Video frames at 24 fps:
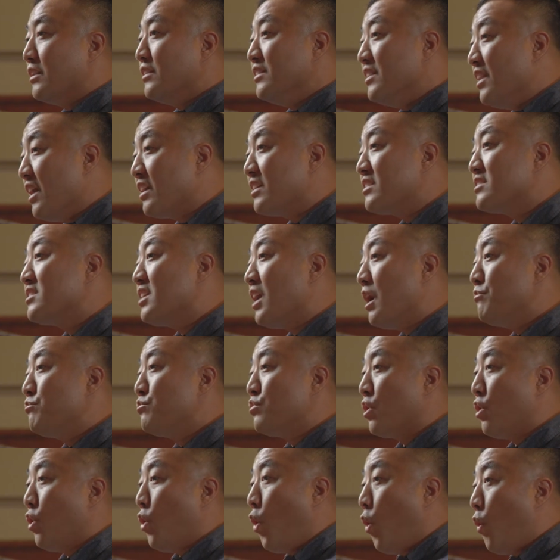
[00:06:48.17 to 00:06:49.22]
Next time
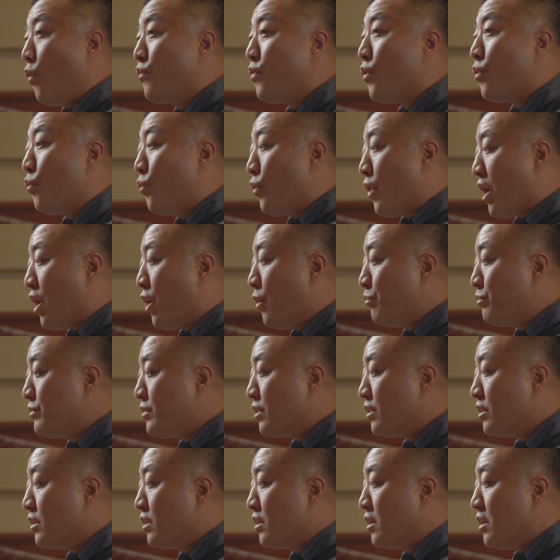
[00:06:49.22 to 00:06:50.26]
you're overwhelmed
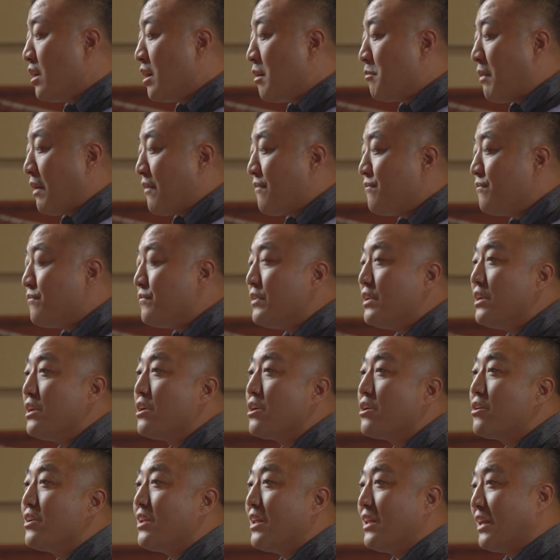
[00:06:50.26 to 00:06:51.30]
by
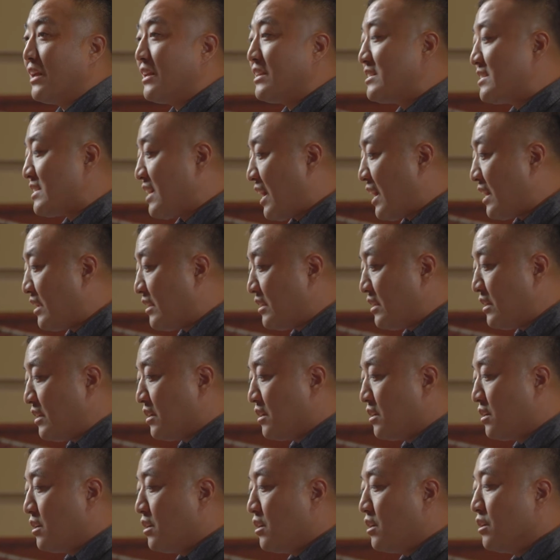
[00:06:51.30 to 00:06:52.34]
fear and anxiety,
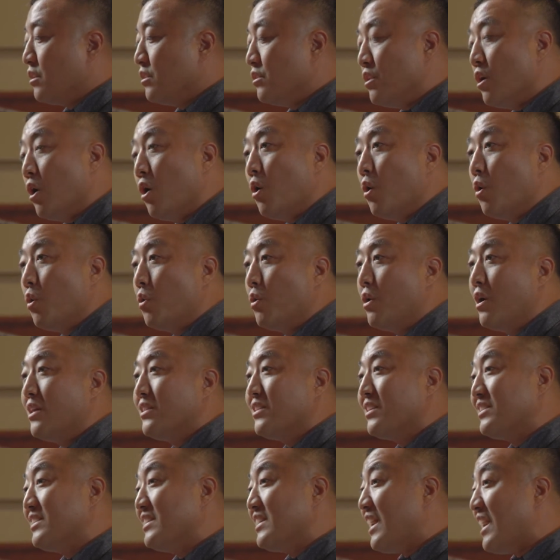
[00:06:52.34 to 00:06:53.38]
know
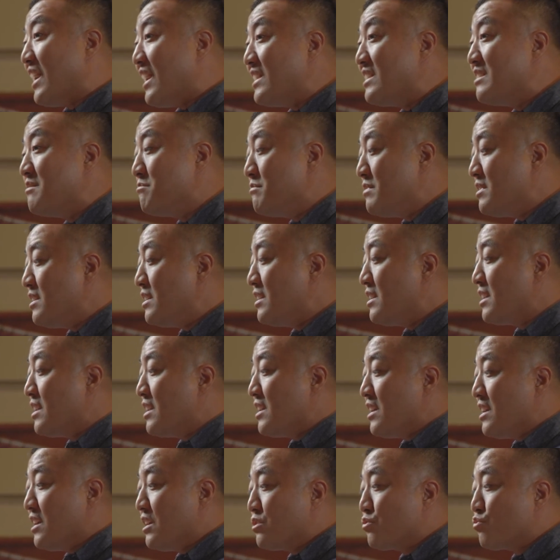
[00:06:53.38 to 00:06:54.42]
that the enemy
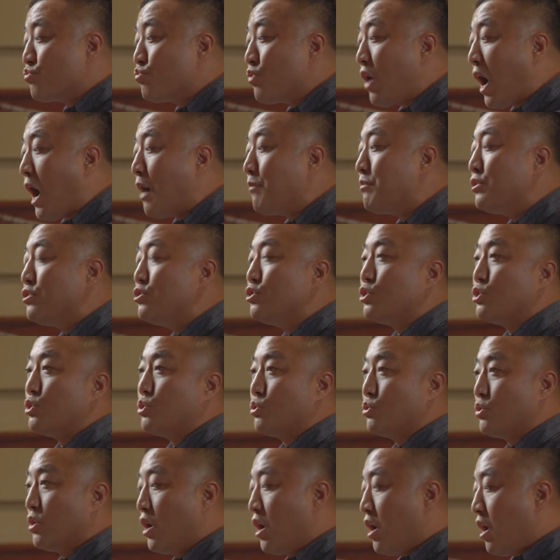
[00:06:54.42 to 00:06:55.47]
is robbing
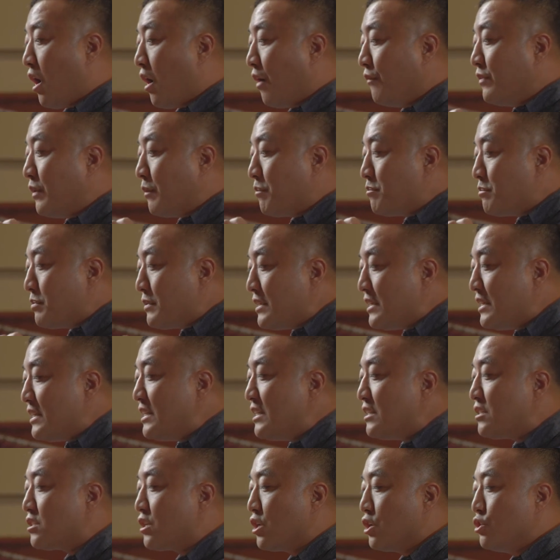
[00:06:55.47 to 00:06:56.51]
you of the
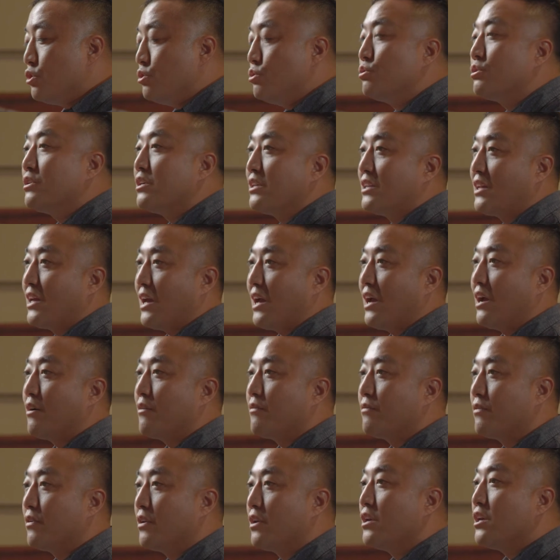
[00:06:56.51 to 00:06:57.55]
peace you can
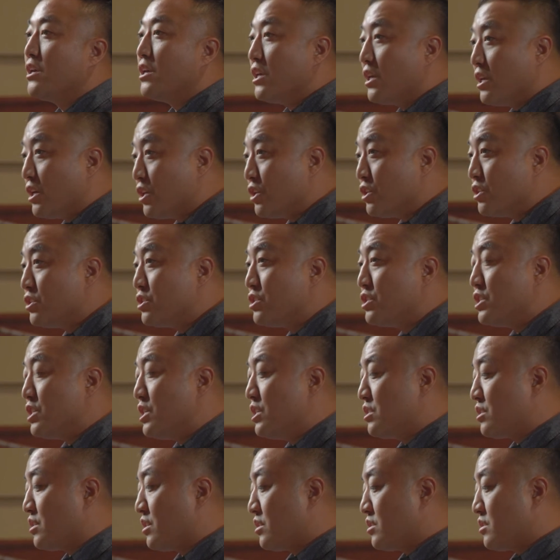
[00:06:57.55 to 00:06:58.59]
have in
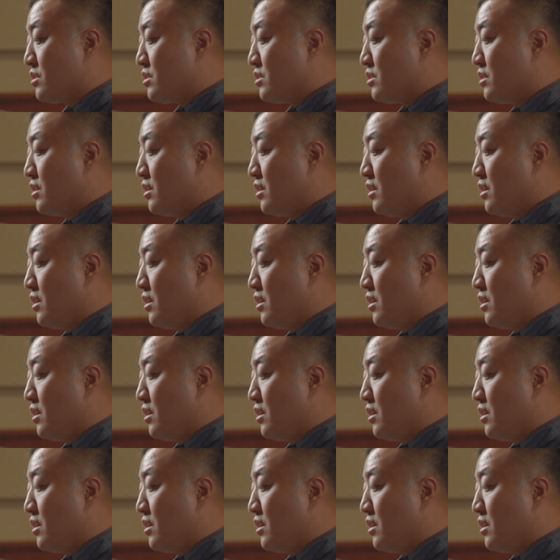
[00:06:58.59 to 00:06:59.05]
Jesus.